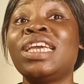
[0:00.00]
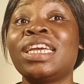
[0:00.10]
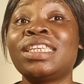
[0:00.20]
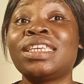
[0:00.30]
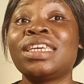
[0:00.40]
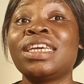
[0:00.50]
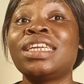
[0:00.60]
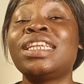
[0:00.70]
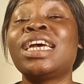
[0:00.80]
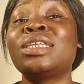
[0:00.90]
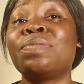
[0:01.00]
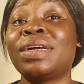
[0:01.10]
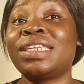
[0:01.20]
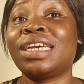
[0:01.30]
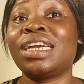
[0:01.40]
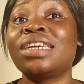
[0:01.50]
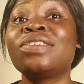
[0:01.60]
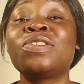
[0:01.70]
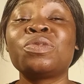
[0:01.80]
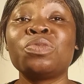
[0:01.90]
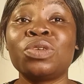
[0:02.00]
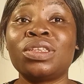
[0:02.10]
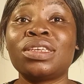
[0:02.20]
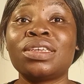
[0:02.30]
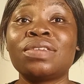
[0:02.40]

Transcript: get that batter smooth.